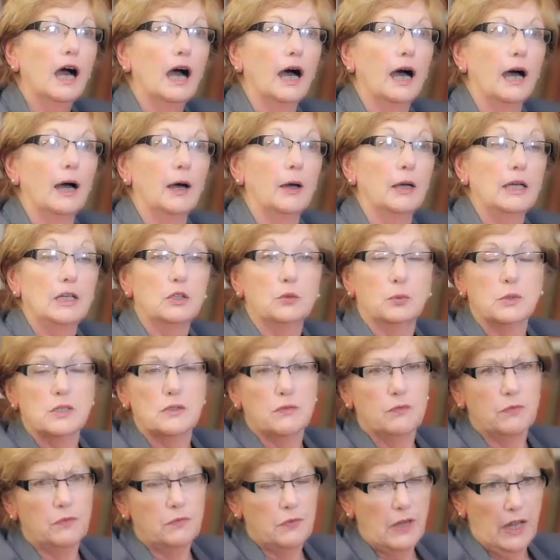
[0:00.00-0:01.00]
It was
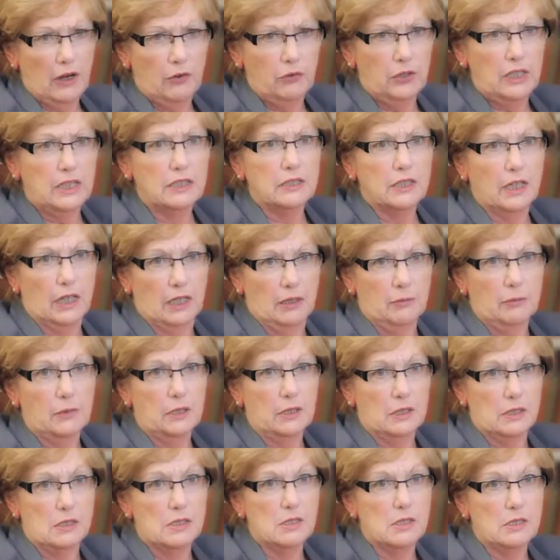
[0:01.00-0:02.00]
very time
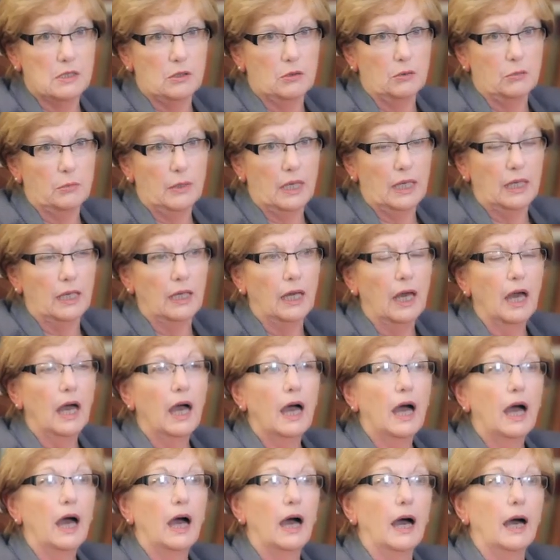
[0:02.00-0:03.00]
consuming.
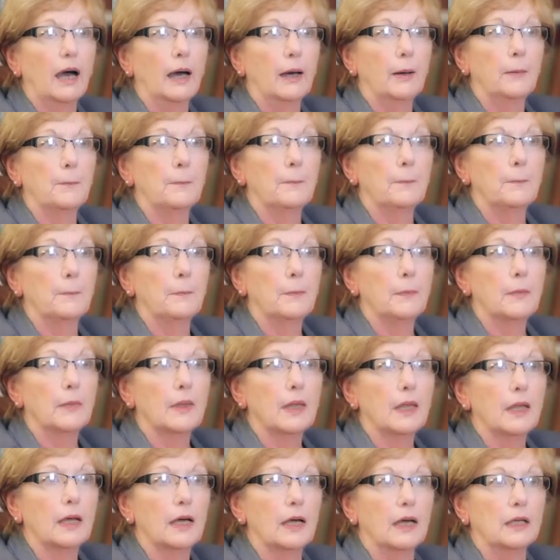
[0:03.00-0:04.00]

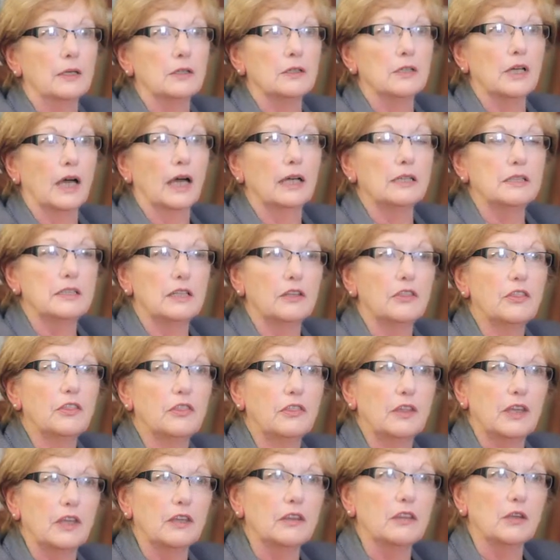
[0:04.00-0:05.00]
And I did
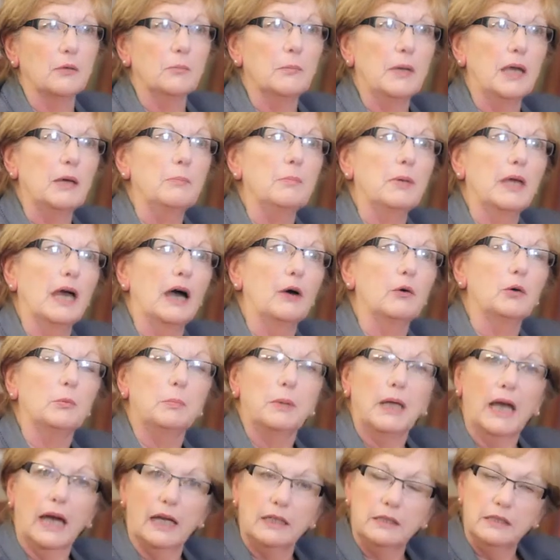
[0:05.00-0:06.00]
think that maybe I would
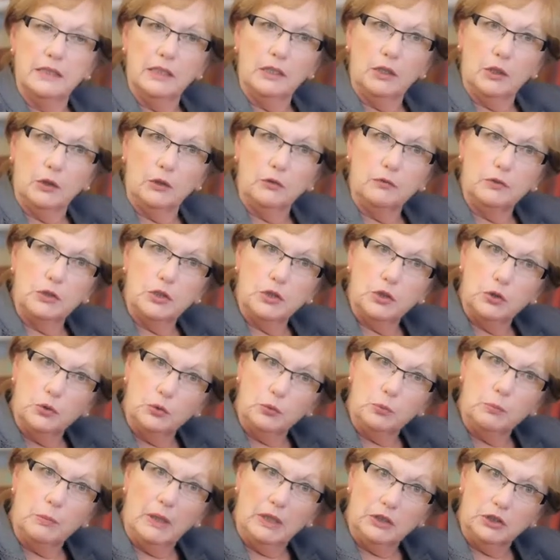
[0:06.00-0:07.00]
be handing over
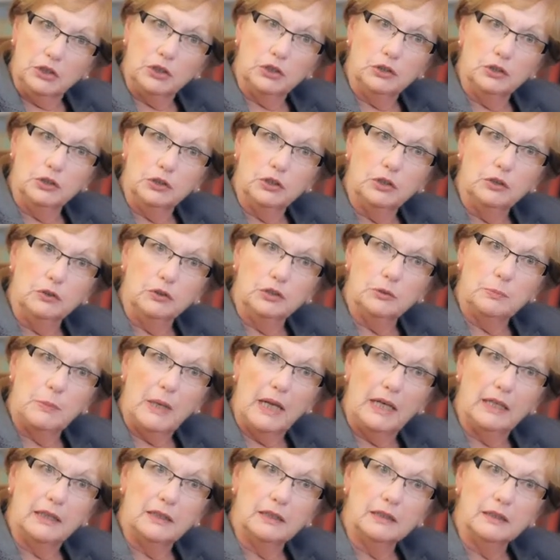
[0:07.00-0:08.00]
too much control to
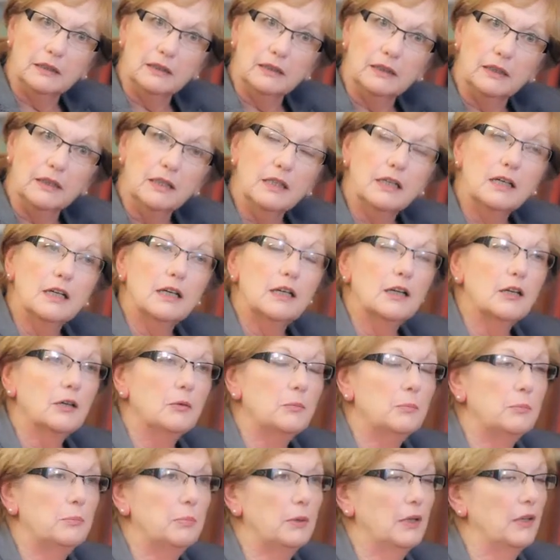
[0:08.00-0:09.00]
Pelican.
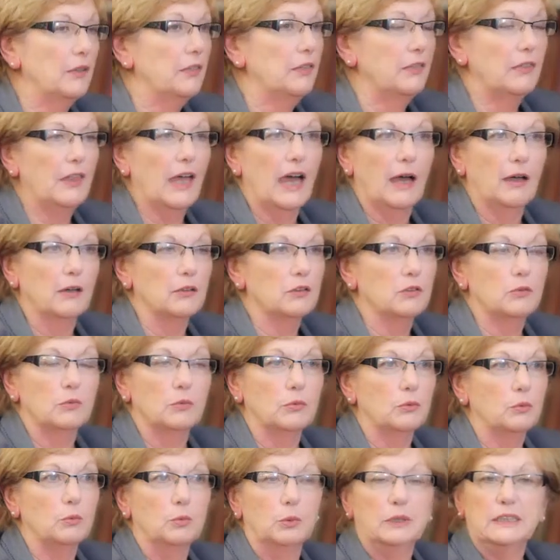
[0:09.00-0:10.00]
But that
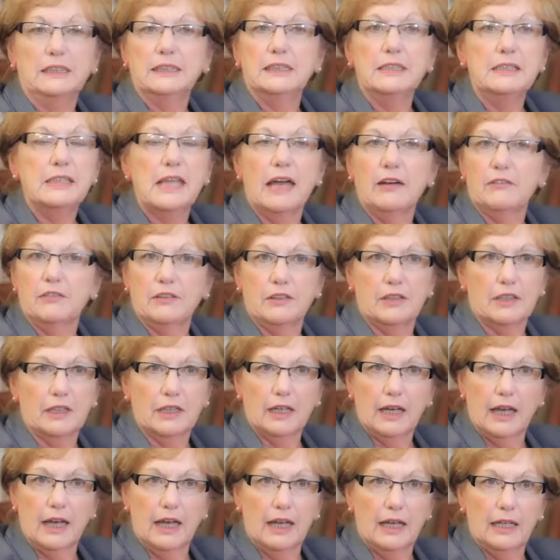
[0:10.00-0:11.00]
was never the
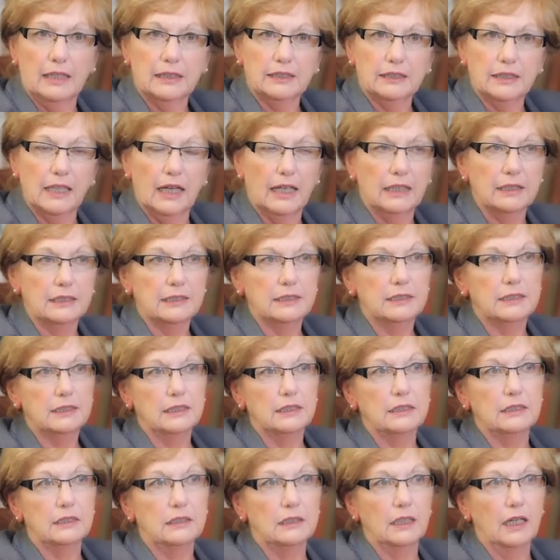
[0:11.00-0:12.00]
case. I
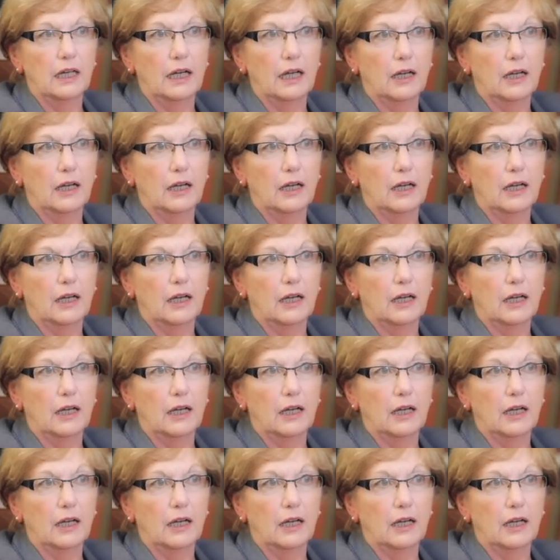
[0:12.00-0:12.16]
still